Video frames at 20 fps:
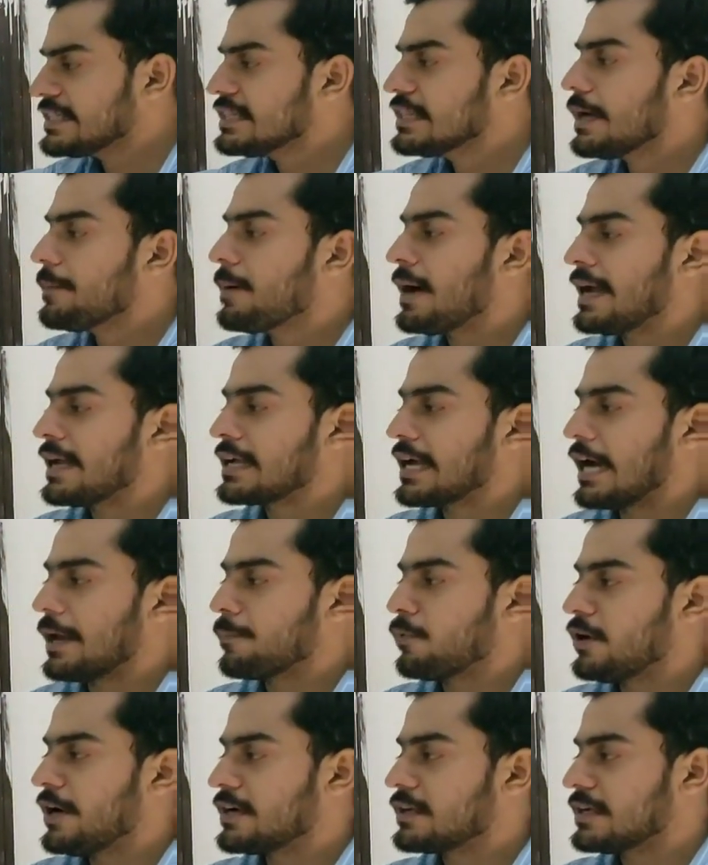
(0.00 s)
in the
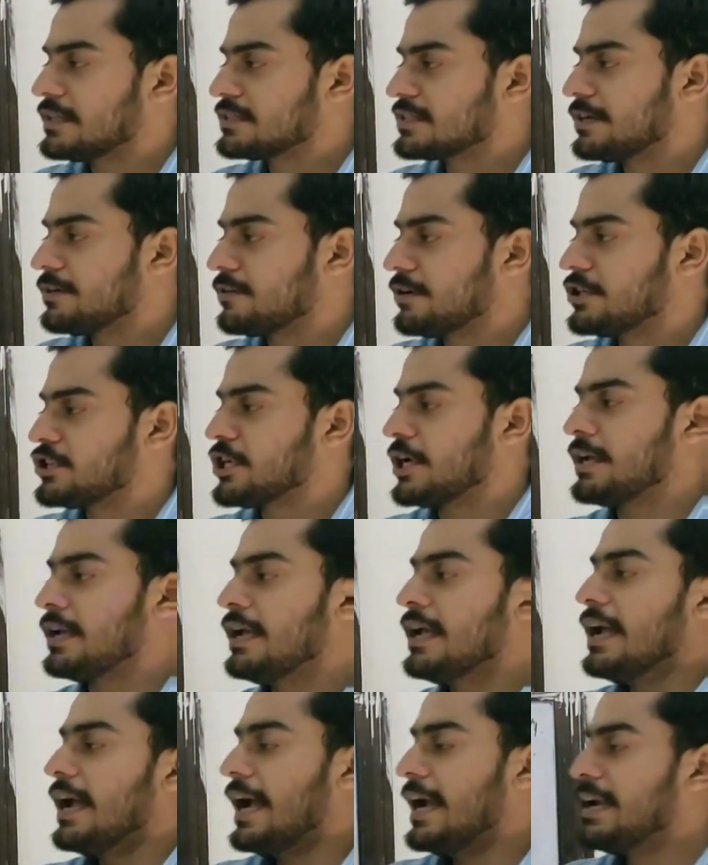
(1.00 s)
bicarbonate concentration
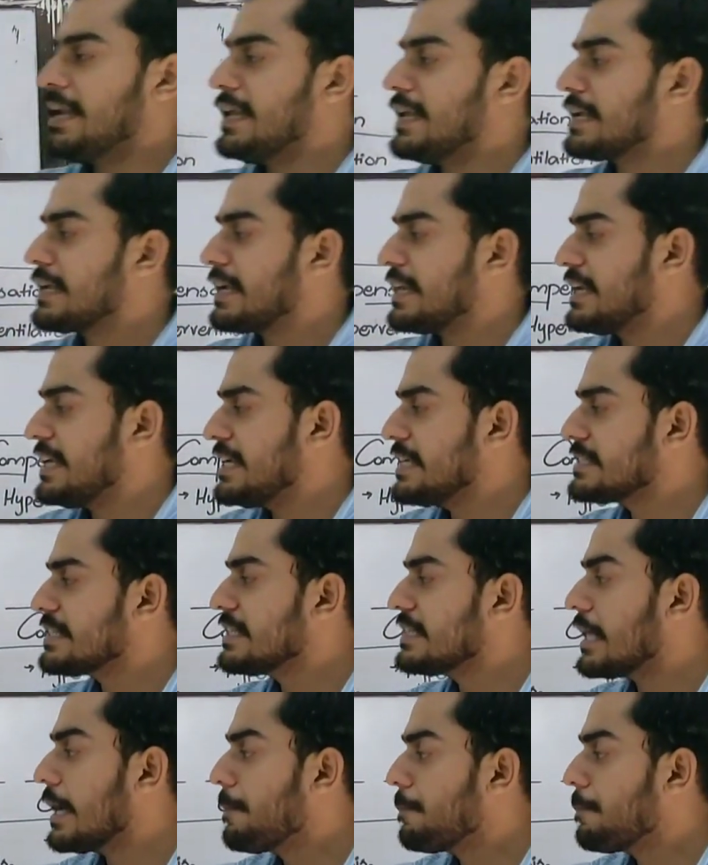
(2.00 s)
and increase in the